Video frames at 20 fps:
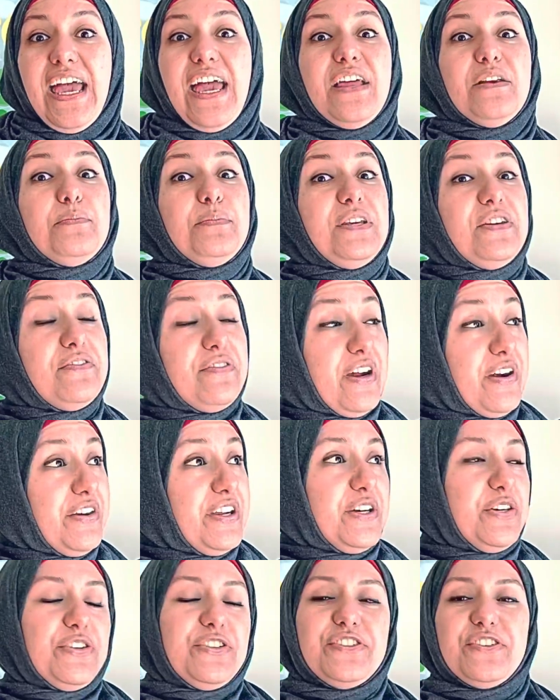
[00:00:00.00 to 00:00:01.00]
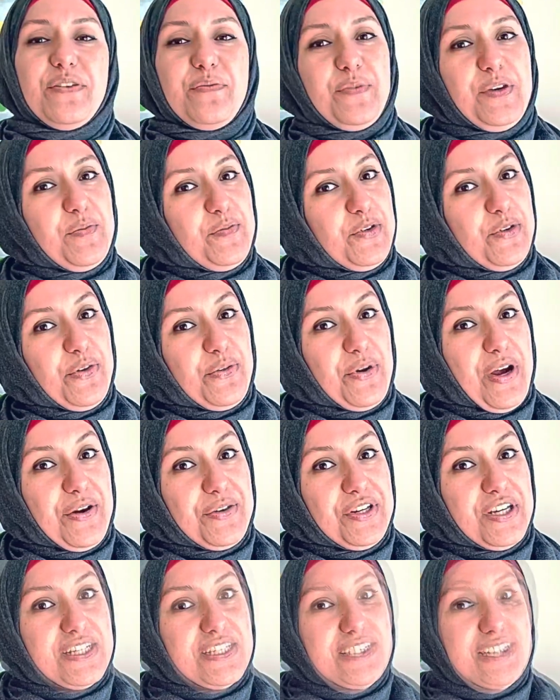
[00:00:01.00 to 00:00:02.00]
and be very good to the people
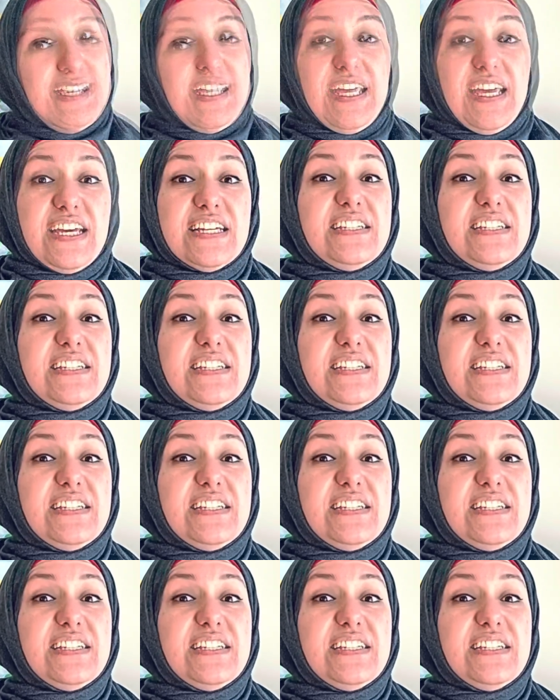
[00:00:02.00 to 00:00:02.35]
around us.